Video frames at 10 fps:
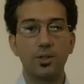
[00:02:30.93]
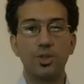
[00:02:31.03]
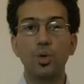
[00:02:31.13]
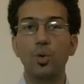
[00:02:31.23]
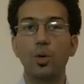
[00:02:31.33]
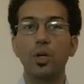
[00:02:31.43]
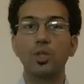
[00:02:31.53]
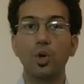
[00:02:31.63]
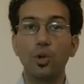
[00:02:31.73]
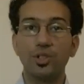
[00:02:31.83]
2.
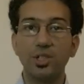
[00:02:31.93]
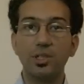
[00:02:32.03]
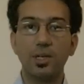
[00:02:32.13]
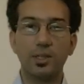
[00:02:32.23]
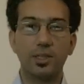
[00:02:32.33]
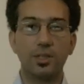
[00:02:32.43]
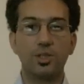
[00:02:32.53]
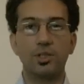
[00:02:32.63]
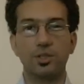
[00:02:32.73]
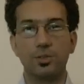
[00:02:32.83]
Shortened
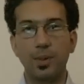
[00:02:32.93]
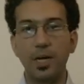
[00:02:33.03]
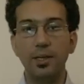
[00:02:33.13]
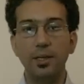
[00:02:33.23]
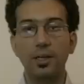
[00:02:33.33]
attention span.